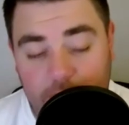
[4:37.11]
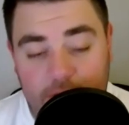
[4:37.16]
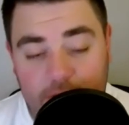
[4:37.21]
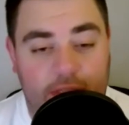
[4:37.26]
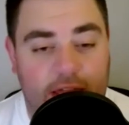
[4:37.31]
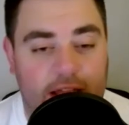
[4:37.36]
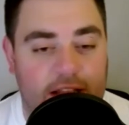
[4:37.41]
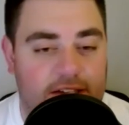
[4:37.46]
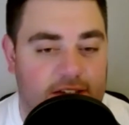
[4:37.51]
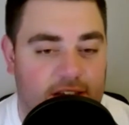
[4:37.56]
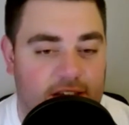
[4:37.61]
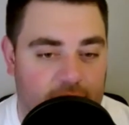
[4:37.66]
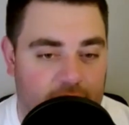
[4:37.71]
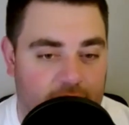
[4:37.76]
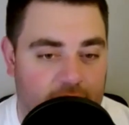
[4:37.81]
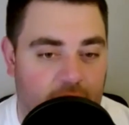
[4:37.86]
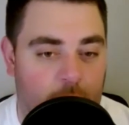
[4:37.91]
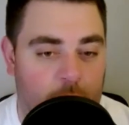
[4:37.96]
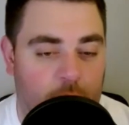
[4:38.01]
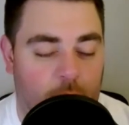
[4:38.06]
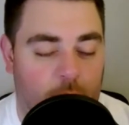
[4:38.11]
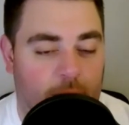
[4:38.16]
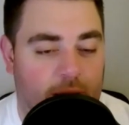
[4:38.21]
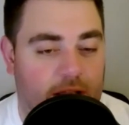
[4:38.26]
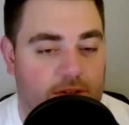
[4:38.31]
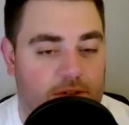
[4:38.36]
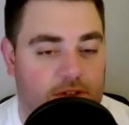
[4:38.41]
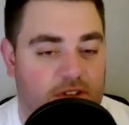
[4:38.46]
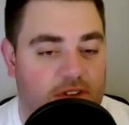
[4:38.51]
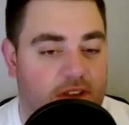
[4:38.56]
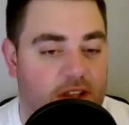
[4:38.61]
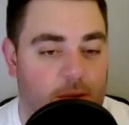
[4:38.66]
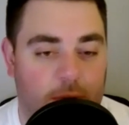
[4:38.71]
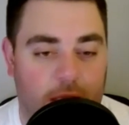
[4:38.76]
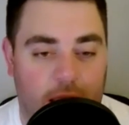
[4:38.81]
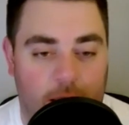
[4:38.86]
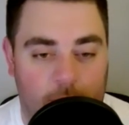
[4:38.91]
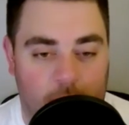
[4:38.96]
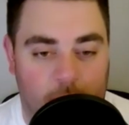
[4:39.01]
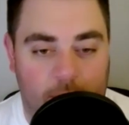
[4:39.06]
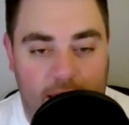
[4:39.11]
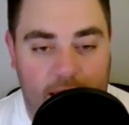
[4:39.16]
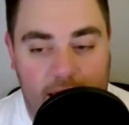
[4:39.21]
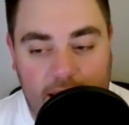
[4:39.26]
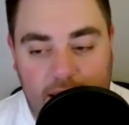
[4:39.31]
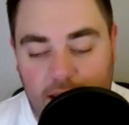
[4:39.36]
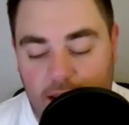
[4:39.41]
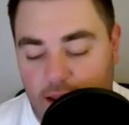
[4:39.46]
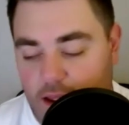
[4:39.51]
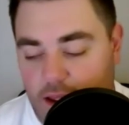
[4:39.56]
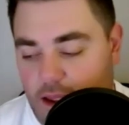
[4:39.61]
and then that Sunday game where the Pacers ended up coming back